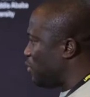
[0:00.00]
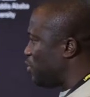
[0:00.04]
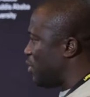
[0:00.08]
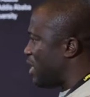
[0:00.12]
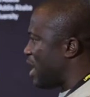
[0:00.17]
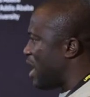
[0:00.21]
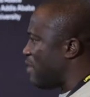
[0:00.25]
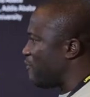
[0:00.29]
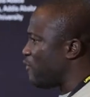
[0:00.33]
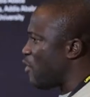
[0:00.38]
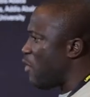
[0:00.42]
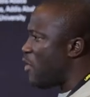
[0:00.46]
we
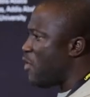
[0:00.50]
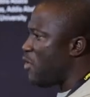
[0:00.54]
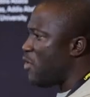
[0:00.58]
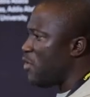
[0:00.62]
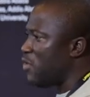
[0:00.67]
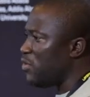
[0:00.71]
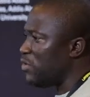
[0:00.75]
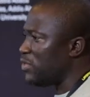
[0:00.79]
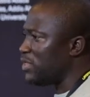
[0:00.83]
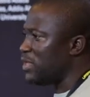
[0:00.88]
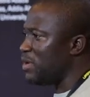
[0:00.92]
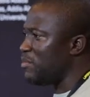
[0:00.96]
have
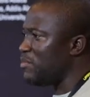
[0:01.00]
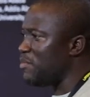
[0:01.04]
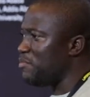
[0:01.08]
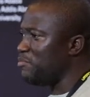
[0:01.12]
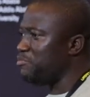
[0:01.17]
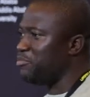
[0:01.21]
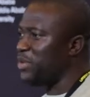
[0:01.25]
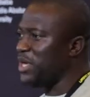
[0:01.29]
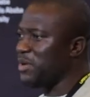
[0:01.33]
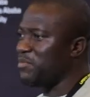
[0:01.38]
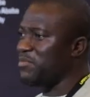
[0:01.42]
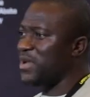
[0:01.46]
all the
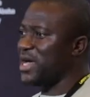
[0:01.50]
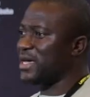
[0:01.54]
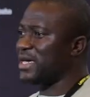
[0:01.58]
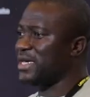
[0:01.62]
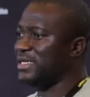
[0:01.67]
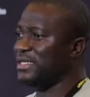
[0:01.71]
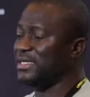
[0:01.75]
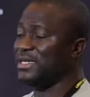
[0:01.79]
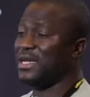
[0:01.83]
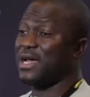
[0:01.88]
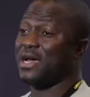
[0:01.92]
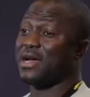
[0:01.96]
big
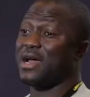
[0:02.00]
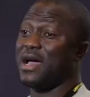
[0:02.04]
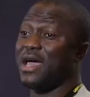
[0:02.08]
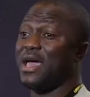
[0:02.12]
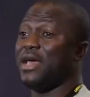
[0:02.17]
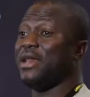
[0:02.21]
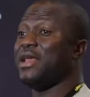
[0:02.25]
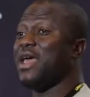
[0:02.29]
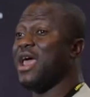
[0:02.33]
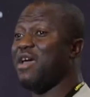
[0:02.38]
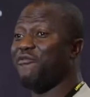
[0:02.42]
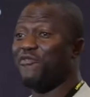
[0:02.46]
markets in Accra,
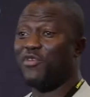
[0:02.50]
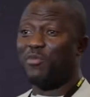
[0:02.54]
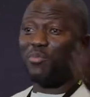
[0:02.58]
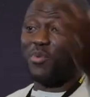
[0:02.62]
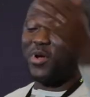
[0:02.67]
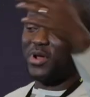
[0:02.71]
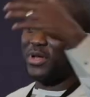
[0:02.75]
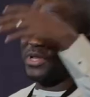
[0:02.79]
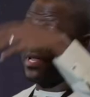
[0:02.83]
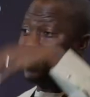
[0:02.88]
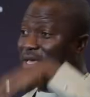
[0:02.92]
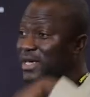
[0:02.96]
and
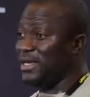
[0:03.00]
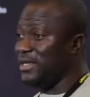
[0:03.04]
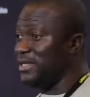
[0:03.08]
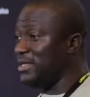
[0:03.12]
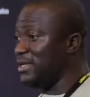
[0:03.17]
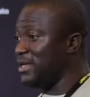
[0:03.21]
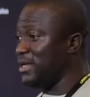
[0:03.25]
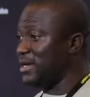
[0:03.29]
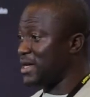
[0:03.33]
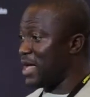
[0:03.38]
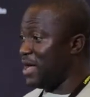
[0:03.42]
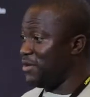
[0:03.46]
everybody in
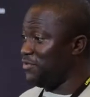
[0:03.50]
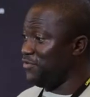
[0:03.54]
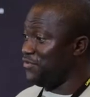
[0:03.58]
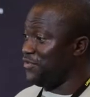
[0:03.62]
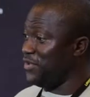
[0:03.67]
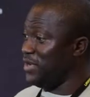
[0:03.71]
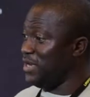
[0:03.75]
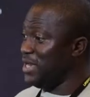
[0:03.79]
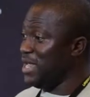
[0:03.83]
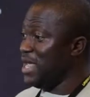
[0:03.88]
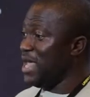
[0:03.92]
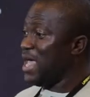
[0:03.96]
the
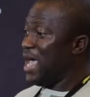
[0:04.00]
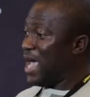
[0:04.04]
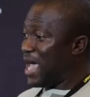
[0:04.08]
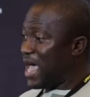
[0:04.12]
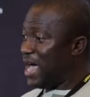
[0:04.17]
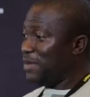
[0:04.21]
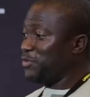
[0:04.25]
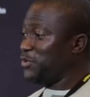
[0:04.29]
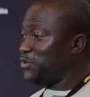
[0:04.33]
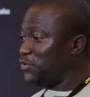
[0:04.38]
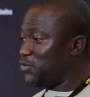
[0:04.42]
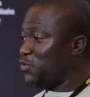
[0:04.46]
country
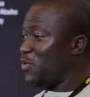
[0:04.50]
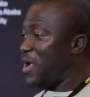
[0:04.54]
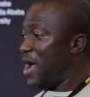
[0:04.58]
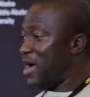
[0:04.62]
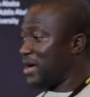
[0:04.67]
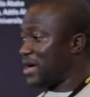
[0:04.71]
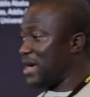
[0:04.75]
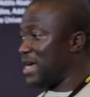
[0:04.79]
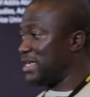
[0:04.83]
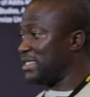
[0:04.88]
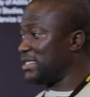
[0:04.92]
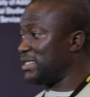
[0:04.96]
comes to
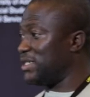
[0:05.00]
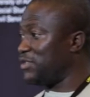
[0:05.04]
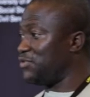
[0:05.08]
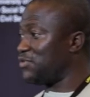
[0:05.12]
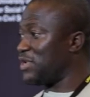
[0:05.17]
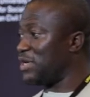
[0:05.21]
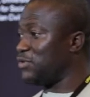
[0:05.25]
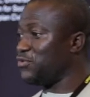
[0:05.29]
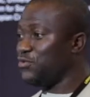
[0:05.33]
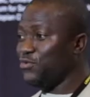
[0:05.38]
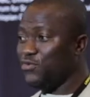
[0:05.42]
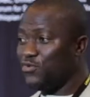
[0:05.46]
Accra
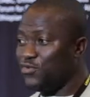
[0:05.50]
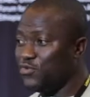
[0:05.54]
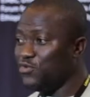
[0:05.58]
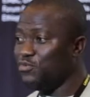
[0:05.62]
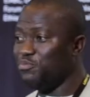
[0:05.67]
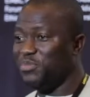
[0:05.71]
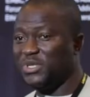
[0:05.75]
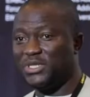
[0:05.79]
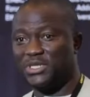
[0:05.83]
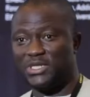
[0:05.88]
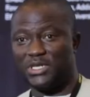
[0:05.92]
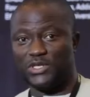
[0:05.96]
Central to do
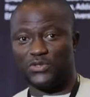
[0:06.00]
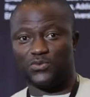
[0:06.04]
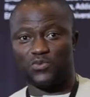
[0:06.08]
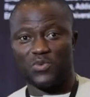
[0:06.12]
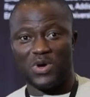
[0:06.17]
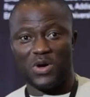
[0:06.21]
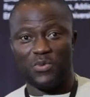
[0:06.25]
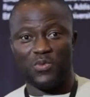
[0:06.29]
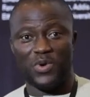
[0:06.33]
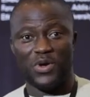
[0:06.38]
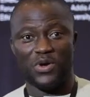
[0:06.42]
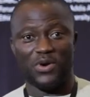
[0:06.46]
business
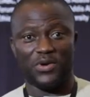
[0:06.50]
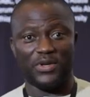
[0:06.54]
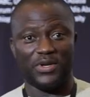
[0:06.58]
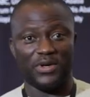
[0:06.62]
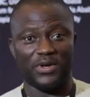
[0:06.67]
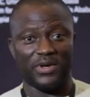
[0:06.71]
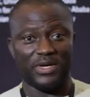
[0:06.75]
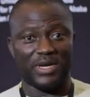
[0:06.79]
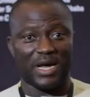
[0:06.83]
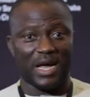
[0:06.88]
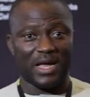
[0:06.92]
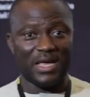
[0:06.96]
one way or
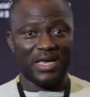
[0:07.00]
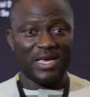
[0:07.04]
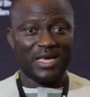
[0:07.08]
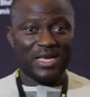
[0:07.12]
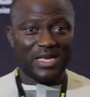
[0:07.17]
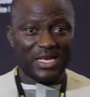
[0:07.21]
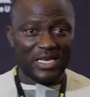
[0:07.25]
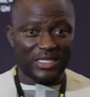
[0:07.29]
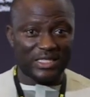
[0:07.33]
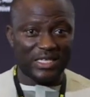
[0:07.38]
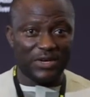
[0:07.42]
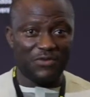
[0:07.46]
the other.
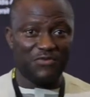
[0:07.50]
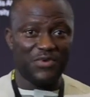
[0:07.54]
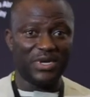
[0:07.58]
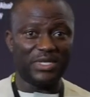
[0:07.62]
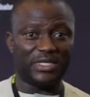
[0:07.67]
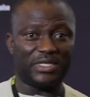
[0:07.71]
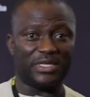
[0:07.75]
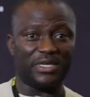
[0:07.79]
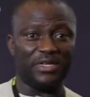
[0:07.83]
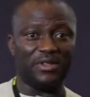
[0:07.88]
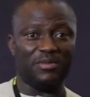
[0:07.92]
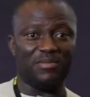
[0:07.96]
It's a
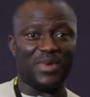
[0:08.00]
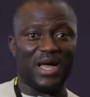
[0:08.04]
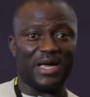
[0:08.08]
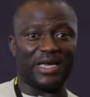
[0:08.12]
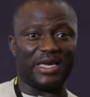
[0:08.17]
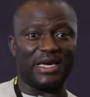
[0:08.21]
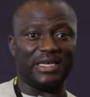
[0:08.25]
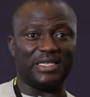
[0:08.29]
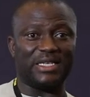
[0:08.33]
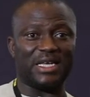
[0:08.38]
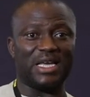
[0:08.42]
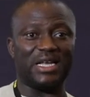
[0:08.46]
retail
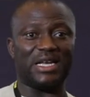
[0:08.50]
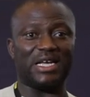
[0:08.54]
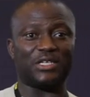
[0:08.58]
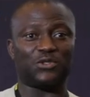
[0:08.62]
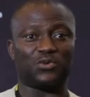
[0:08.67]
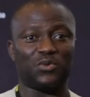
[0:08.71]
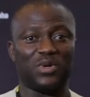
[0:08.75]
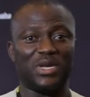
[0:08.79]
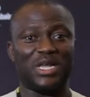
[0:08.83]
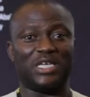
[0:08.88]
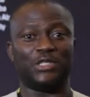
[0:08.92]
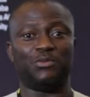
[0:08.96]
market and
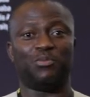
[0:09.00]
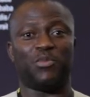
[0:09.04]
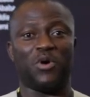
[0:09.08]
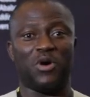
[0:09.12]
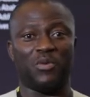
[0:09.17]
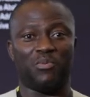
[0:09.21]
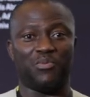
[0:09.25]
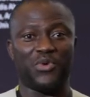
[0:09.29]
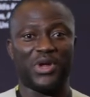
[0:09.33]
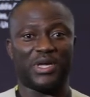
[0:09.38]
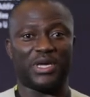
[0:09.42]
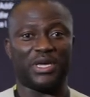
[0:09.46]
as well as
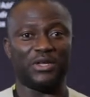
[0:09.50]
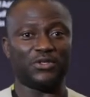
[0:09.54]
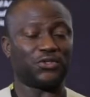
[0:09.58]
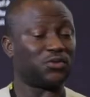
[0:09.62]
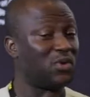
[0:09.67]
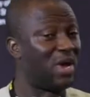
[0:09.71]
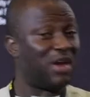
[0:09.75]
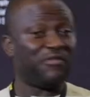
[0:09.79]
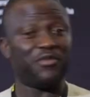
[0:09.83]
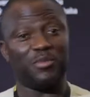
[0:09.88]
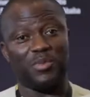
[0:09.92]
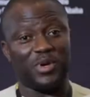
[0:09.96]
bulk breaking,
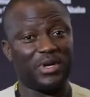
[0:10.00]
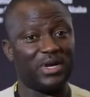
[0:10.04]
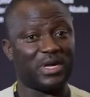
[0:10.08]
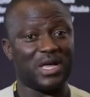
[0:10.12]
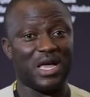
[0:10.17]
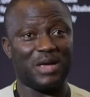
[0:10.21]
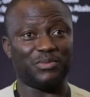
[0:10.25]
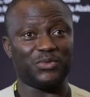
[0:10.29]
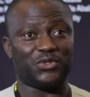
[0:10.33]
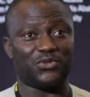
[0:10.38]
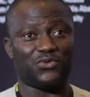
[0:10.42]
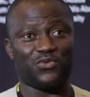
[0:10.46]
so everybody
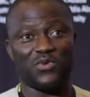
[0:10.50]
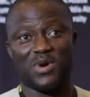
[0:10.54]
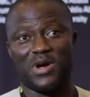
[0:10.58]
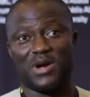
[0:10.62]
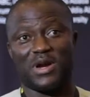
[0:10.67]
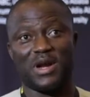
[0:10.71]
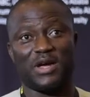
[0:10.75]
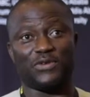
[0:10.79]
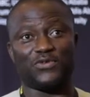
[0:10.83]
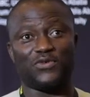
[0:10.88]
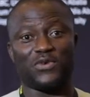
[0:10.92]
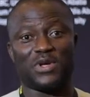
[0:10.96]
comes to
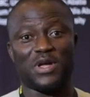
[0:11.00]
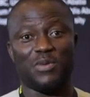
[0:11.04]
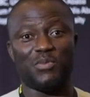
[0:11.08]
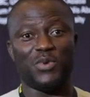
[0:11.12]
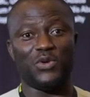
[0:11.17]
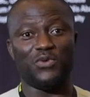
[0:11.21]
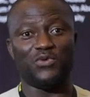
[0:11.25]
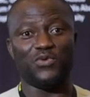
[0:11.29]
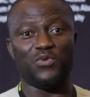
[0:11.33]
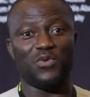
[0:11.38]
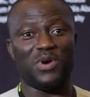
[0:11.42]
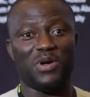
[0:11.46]
Accra to come
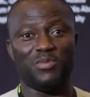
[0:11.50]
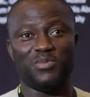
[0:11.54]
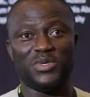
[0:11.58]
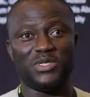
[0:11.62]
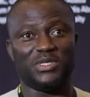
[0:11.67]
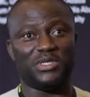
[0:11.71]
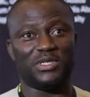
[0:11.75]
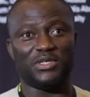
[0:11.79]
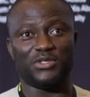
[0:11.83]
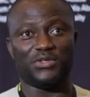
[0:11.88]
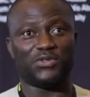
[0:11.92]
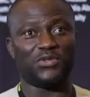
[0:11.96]
and do one
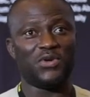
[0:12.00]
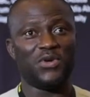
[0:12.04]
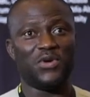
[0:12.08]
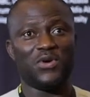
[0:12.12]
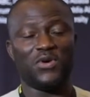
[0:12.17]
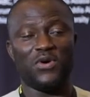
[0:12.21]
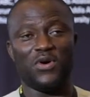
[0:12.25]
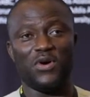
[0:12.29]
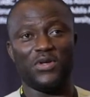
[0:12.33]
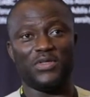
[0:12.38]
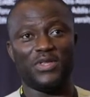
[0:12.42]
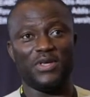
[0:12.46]
business
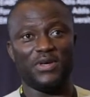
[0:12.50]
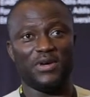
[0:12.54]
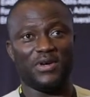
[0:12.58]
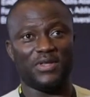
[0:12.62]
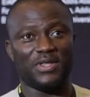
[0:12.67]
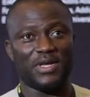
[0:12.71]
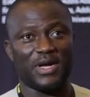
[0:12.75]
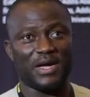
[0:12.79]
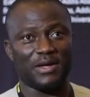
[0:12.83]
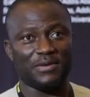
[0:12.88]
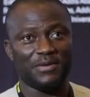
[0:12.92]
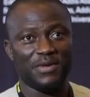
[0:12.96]
or the
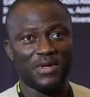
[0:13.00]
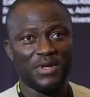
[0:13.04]
other.